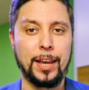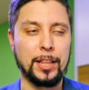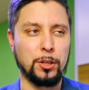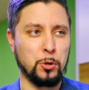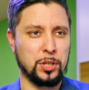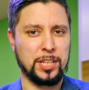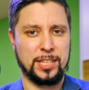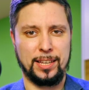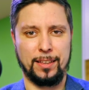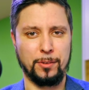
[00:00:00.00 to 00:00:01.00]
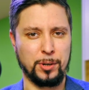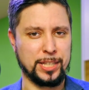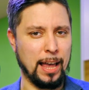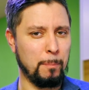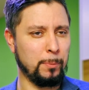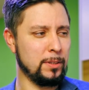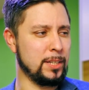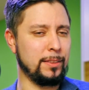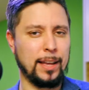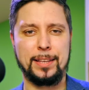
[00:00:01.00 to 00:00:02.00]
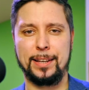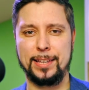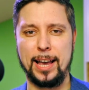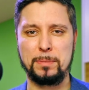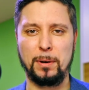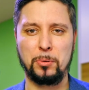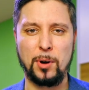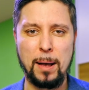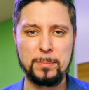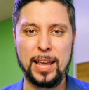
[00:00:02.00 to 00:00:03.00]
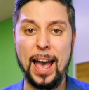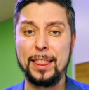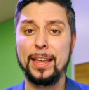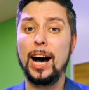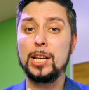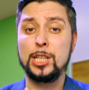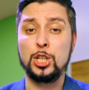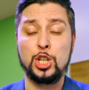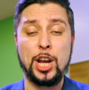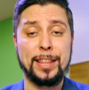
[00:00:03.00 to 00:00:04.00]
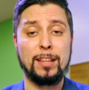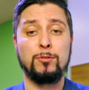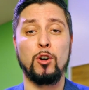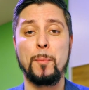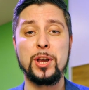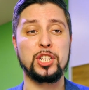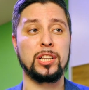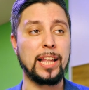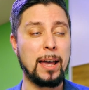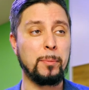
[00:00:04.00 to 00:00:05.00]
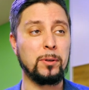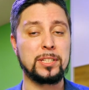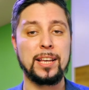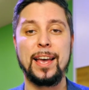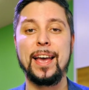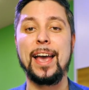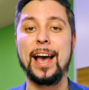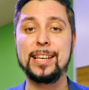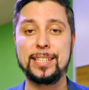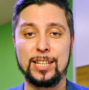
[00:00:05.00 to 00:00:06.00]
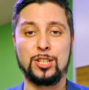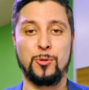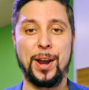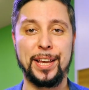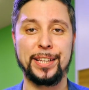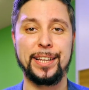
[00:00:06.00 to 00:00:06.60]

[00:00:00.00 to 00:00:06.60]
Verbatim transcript: It uses the resampled synthetic seismograms and the associated formation labels as the training